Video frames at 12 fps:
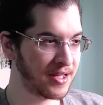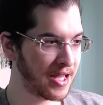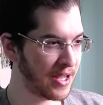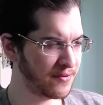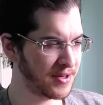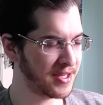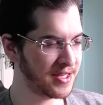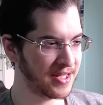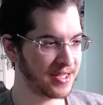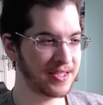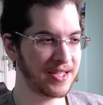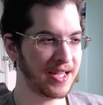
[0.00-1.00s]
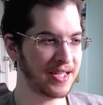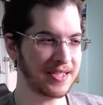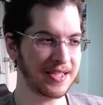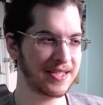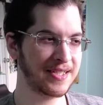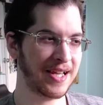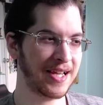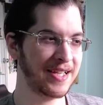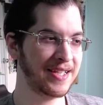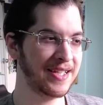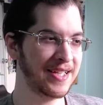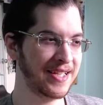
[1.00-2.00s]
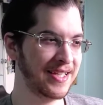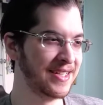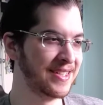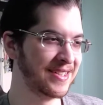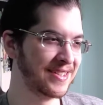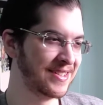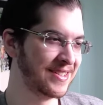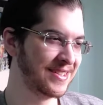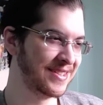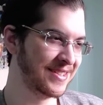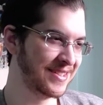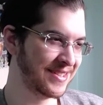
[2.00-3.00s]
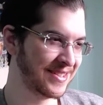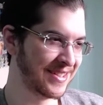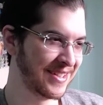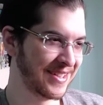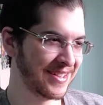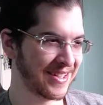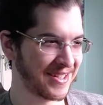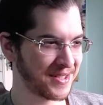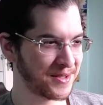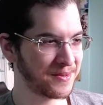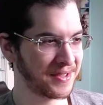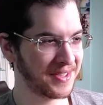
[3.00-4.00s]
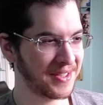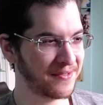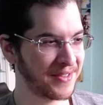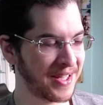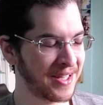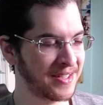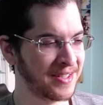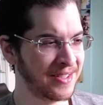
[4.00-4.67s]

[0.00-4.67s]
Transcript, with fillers: everything and anxiety, and I just want to leave again.